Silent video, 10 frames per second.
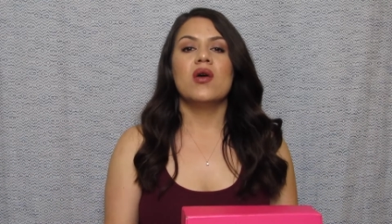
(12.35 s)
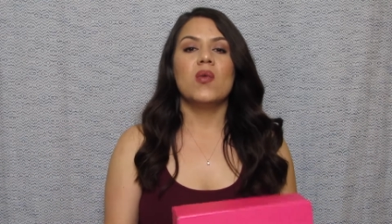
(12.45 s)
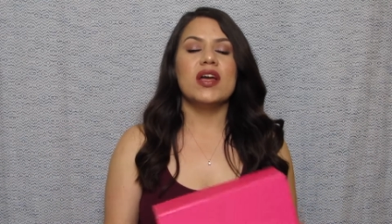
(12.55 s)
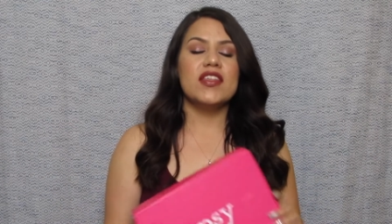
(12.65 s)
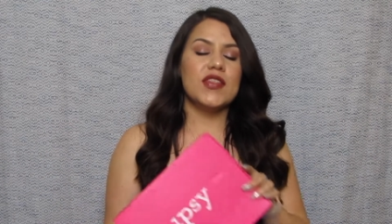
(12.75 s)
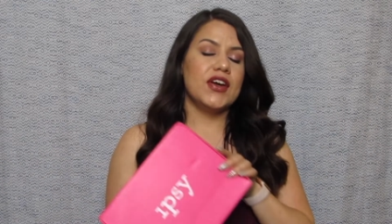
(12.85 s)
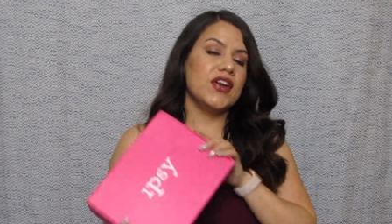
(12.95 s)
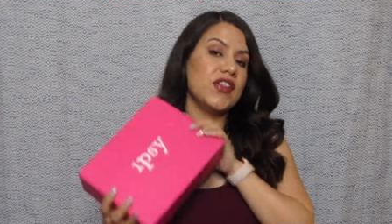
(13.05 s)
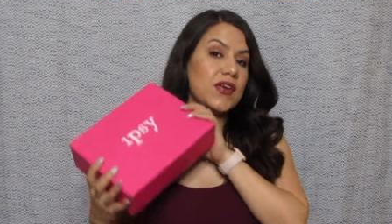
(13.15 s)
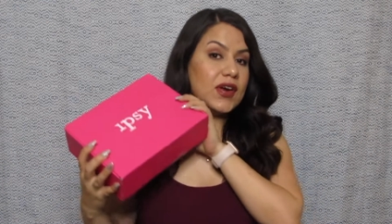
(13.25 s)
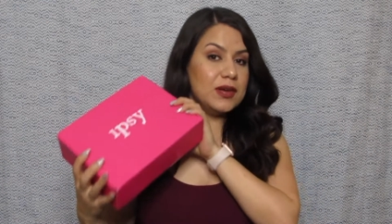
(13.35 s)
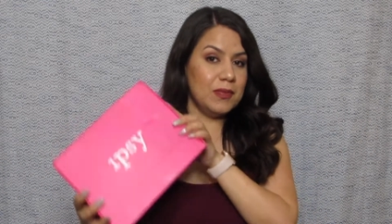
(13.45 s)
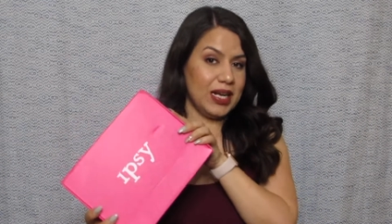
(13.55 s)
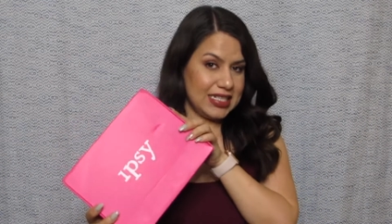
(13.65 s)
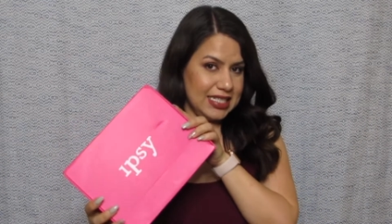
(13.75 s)
with another
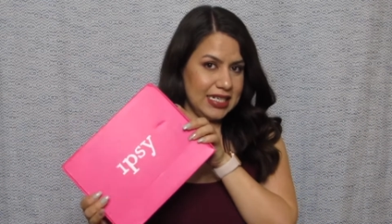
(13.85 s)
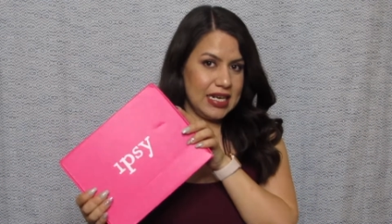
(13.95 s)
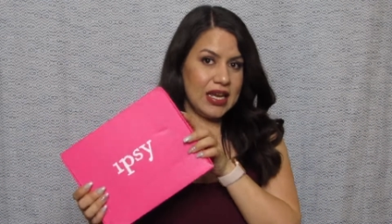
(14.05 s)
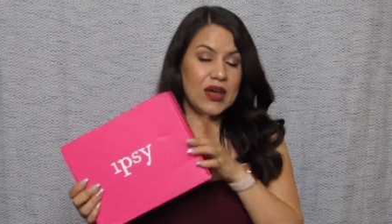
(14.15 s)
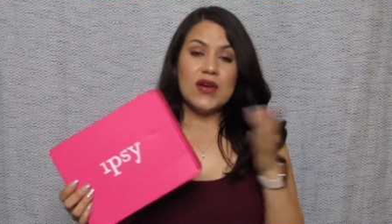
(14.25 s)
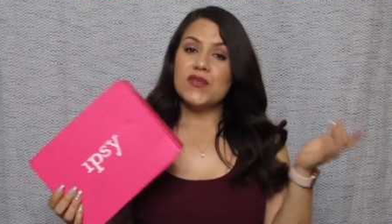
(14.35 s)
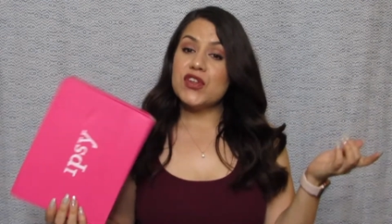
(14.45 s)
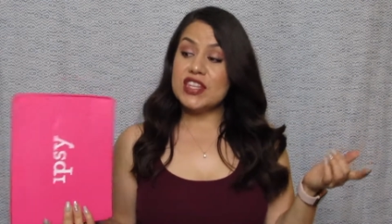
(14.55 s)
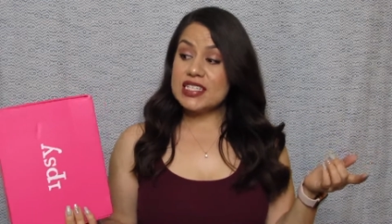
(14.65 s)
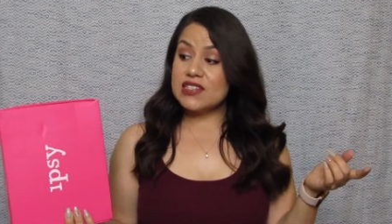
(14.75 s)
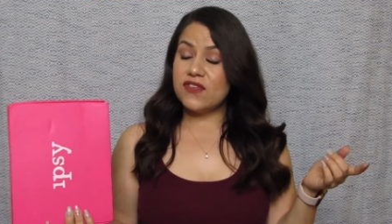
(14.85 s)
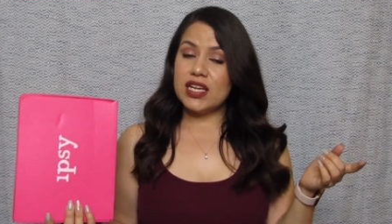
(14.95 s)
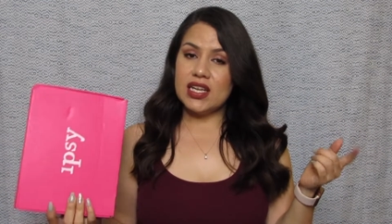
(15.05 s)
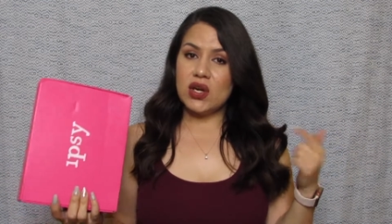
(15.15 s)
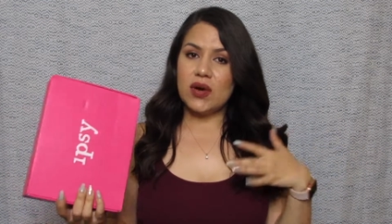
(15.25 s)
unboxing. For this
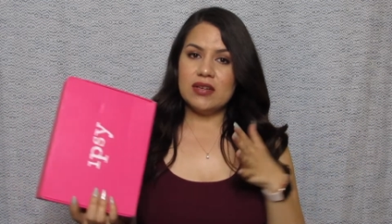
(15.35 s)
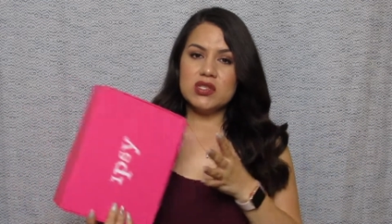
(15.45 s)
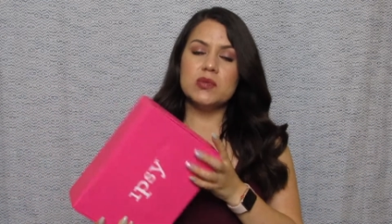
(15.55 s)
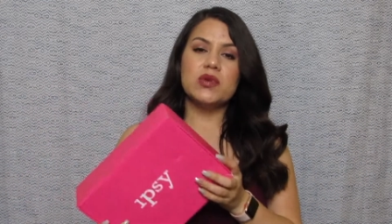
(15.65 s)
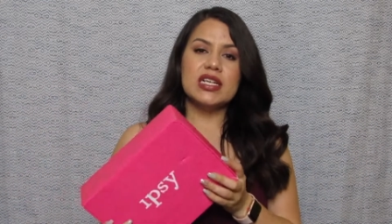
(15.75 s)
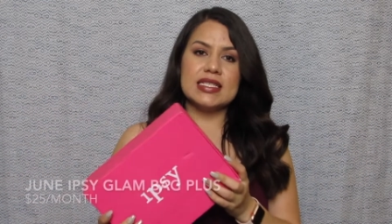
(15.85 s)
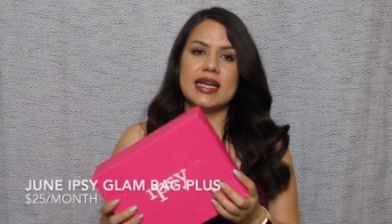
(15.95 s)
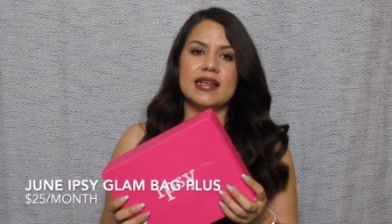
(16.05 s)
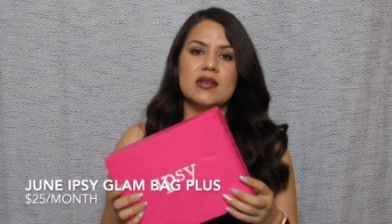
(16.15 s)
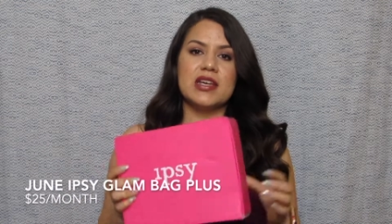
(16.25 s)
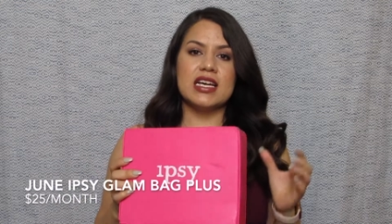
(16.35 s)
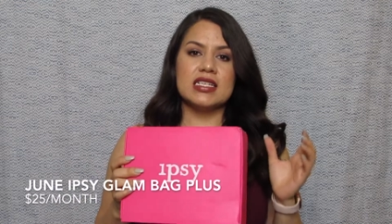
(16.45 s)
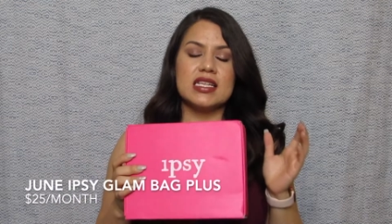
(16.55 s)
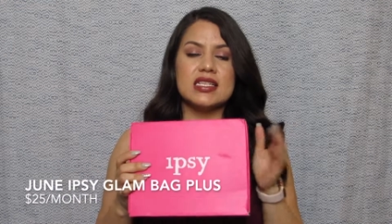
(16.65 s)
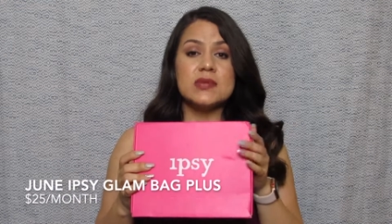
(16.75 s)
video, I'm super excited
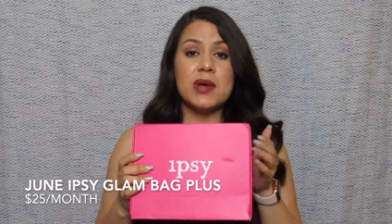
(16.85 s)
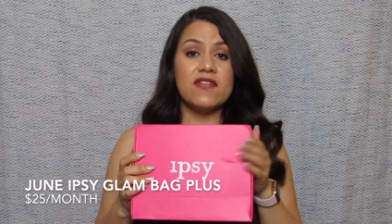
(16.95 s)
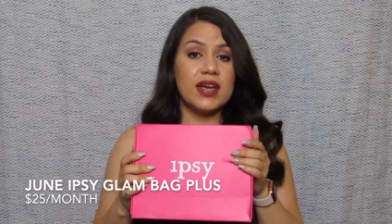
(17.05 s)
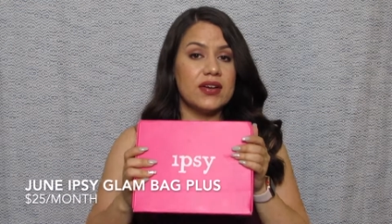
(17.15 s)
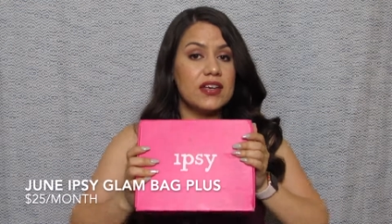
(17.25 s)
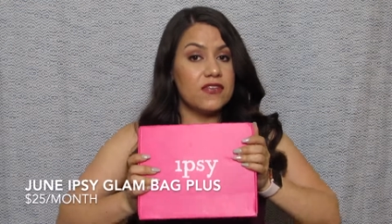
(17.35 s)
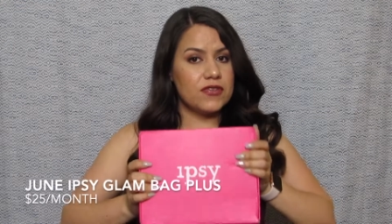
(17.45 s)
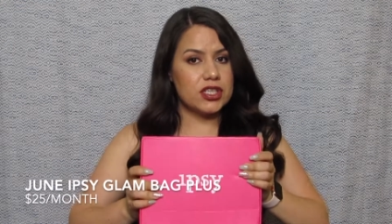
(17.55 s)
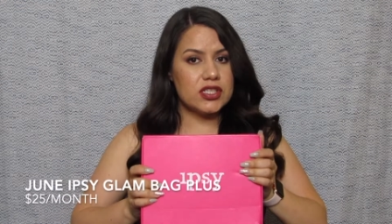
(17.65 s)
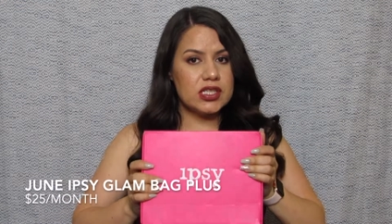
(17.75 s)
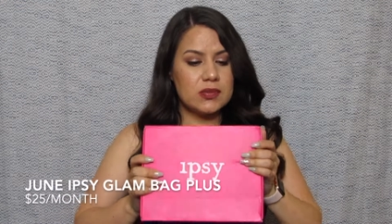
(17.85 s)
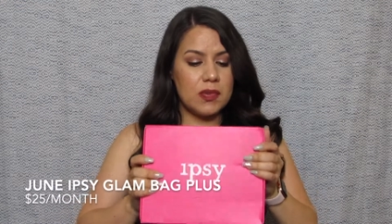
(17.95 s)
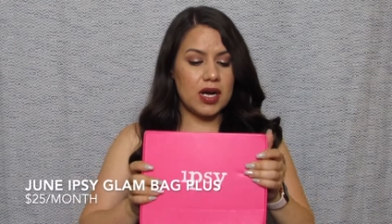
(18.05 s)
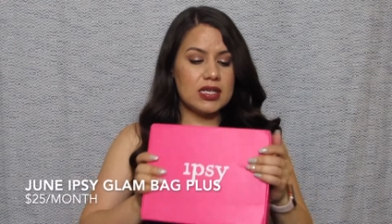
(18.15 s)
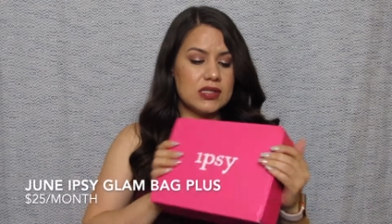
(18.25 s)
because this is my very first
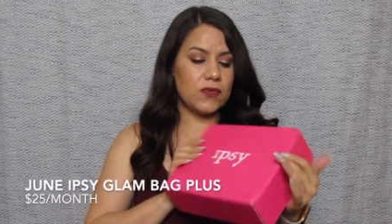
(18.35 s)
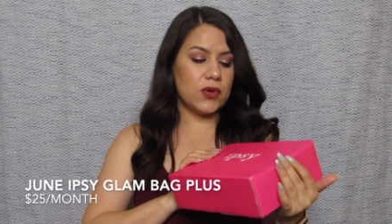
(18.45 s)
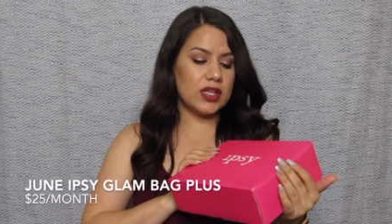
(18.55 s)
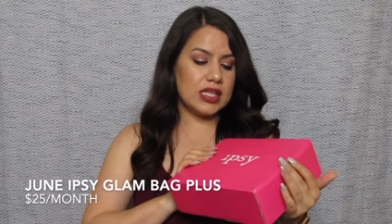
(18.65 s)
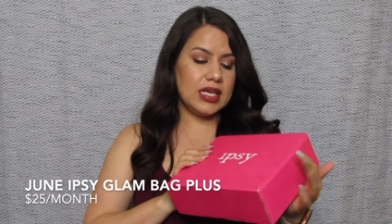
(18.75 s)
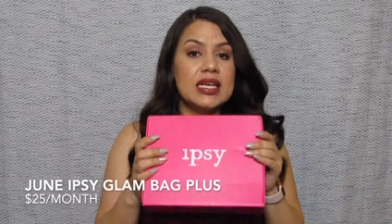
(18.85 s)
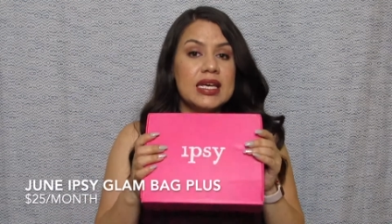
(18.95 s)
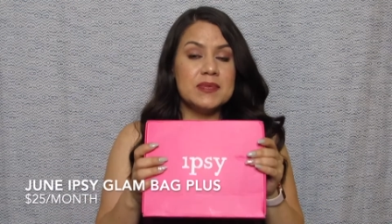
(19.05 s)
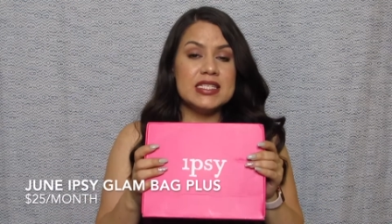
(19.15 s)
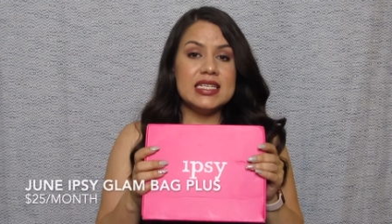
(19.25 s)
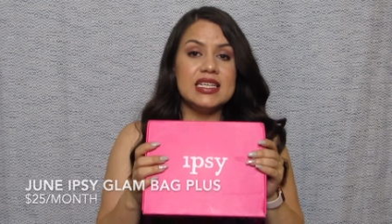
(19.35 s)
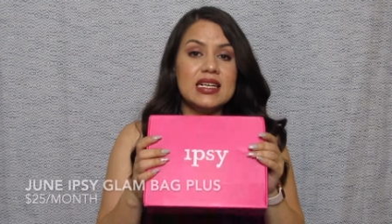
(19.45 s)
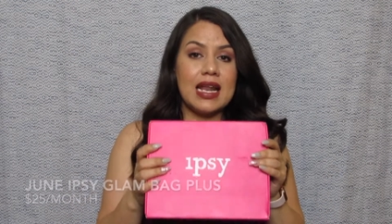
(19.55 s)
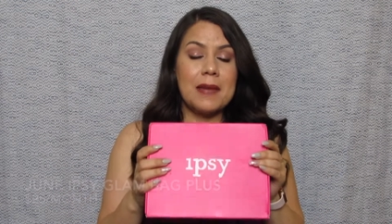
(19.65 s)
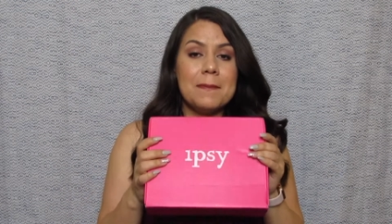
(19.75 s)
box for the Ipsy
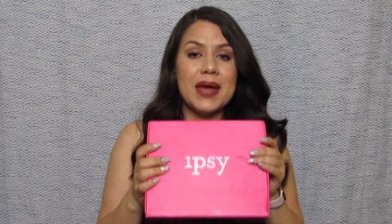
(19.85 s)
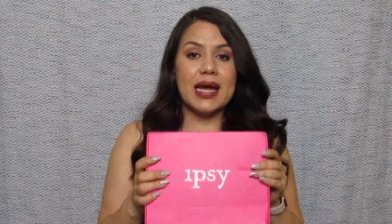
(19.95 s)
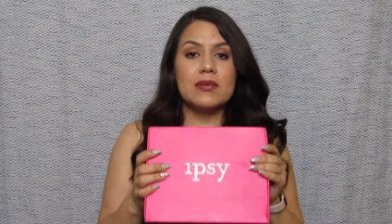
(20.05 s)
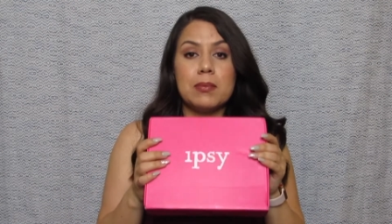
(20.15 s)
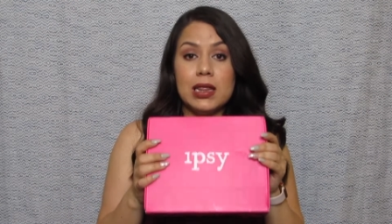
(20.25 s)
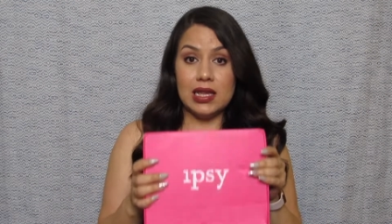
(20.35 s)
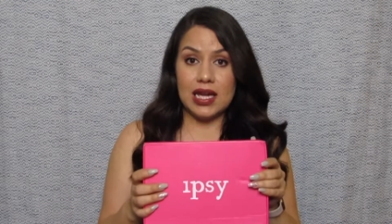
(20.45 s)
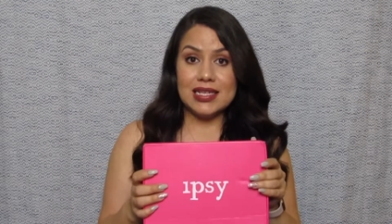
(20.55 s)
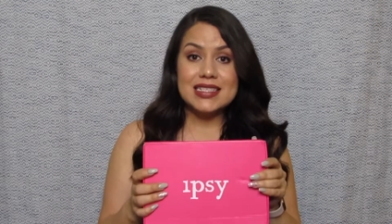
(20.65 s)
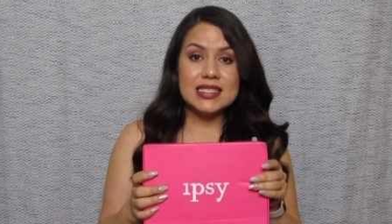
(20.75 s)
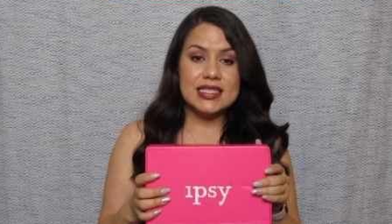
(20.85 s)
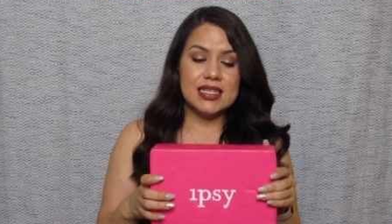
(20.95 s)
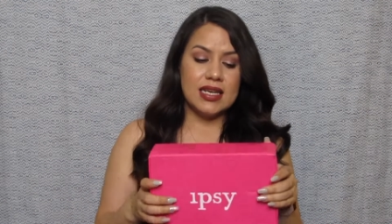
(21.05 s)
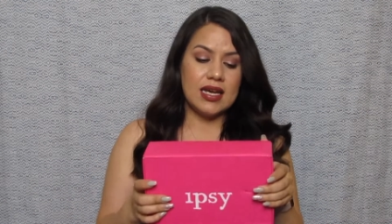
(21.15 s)
Glam Bag Plus.